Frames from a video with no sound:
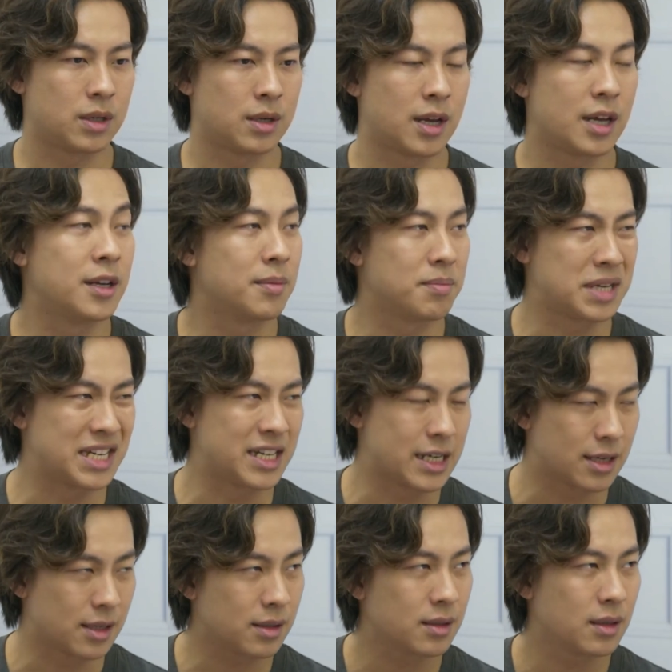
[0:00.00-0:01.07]
in the
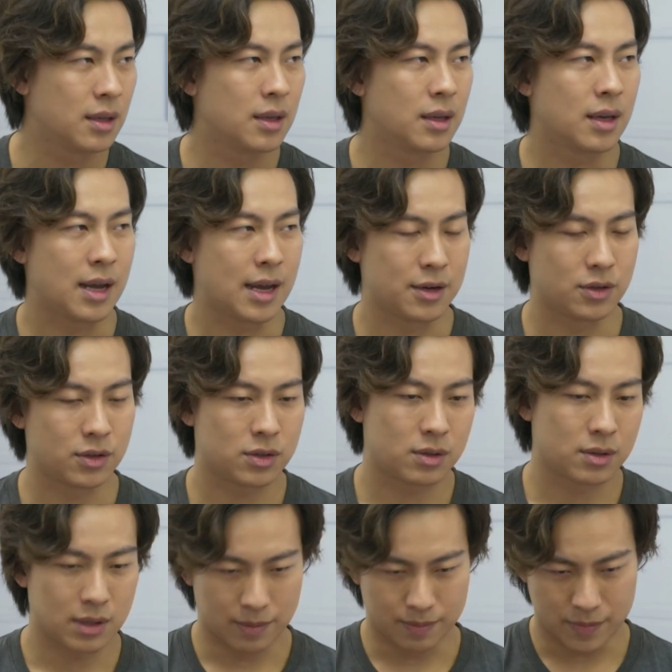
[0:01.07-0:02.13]
media, and
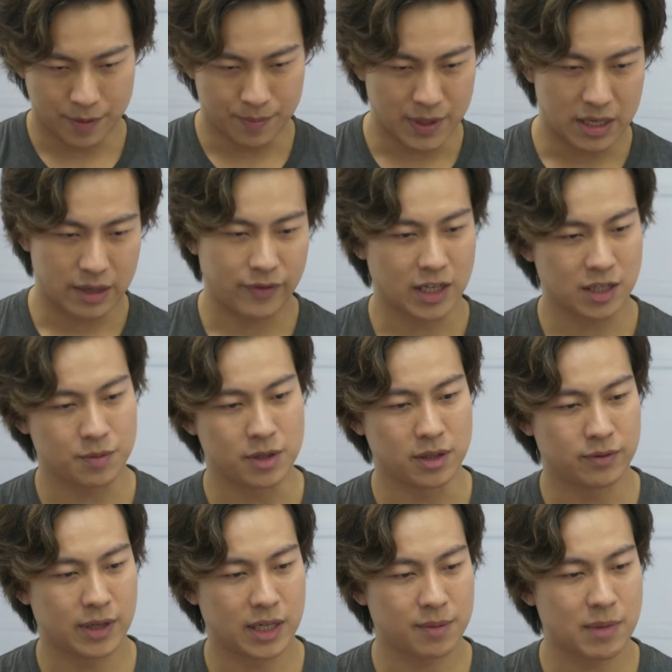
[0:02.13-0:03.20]
also a bit of
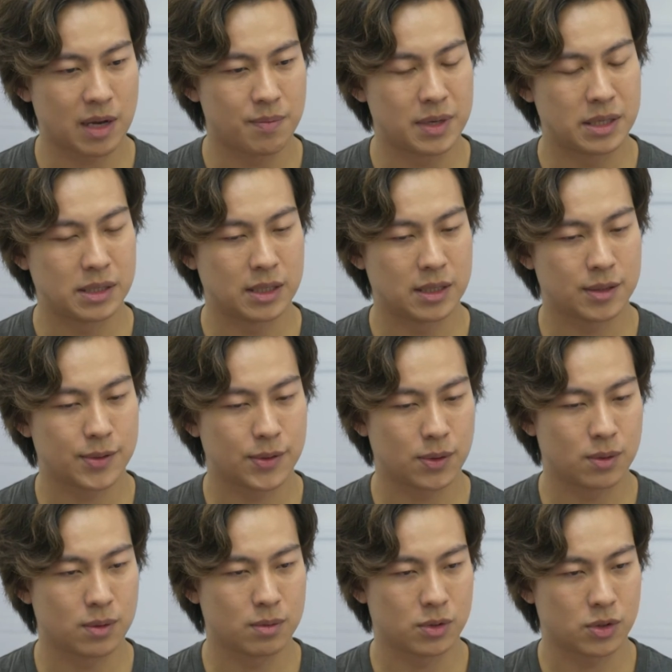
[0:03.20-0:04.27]
experience running my business.
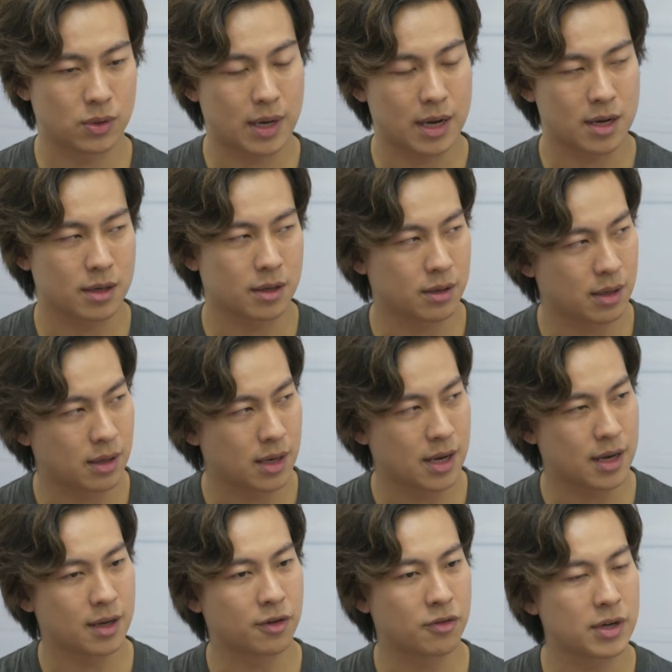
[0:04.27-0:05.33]
So I
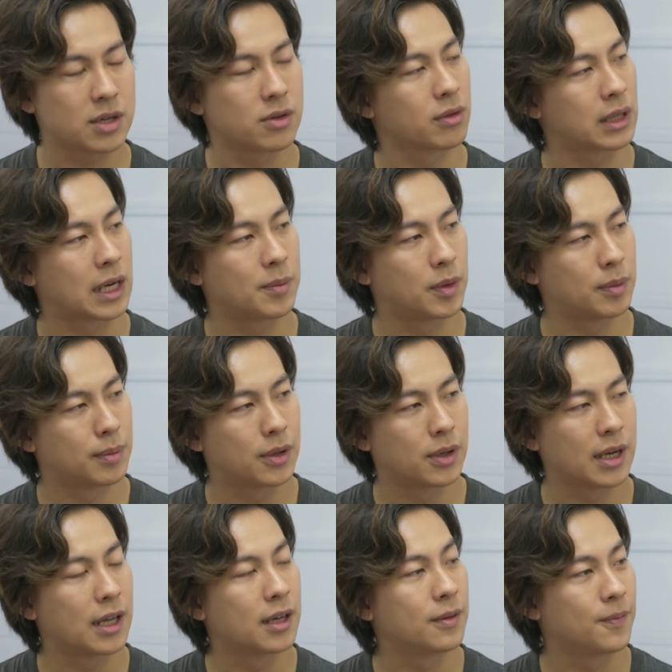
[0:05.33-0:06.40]
agreed to come on board
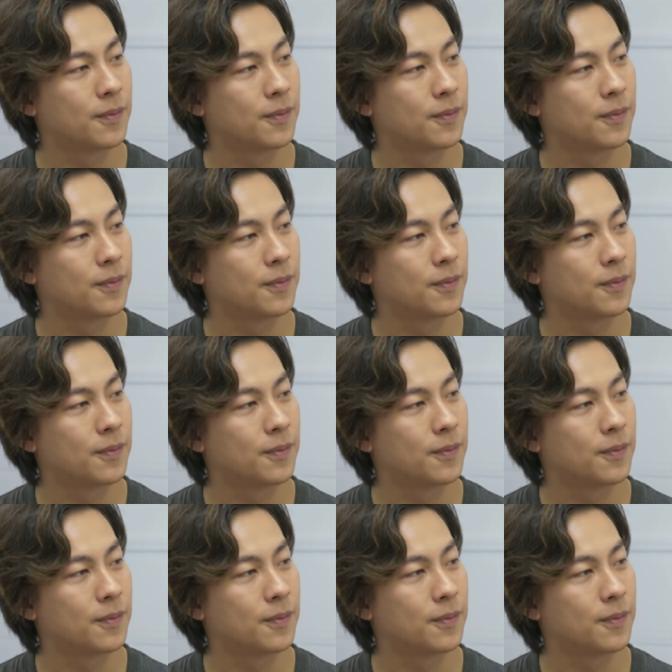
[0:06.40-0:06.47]
lah.